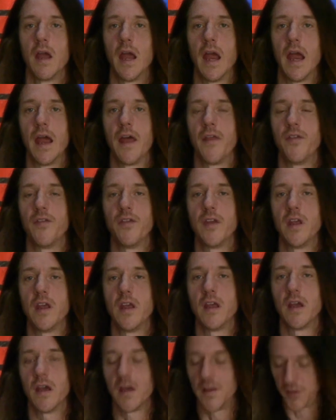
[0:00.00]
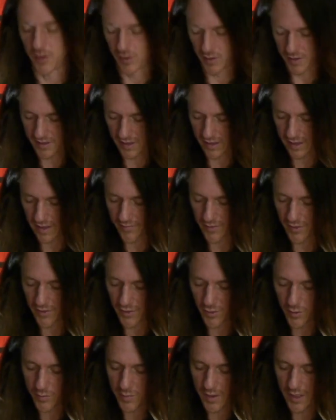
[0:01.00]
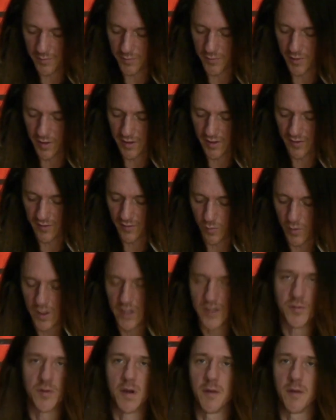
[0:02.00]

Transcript: and the only thing left to do would be upgrade the switch,